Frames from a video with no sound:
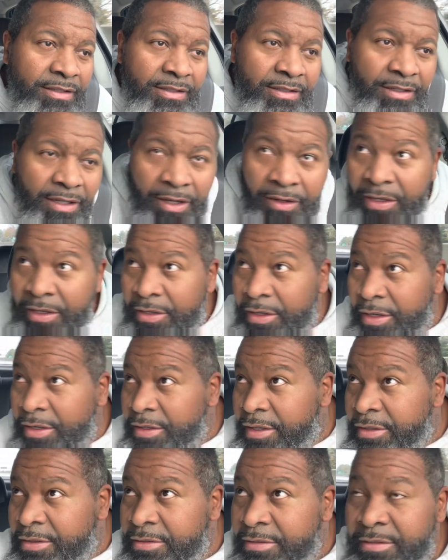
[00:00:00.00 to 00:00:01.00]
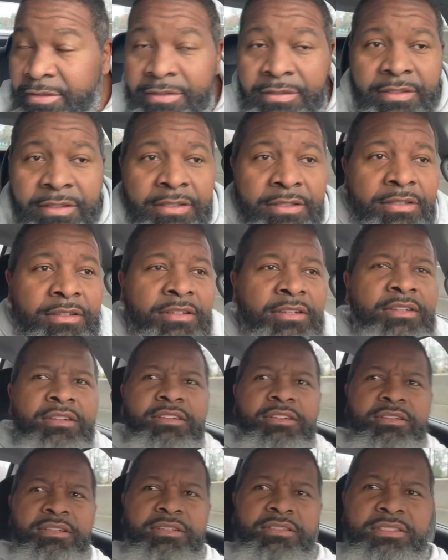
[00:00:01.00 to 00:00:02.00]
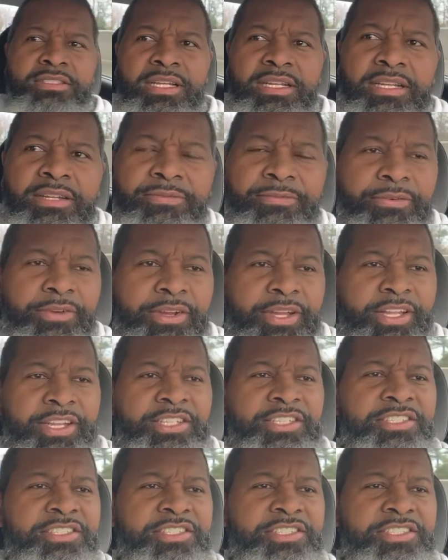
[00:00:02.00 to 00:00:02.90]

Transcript: Hold on. Is that a freaking...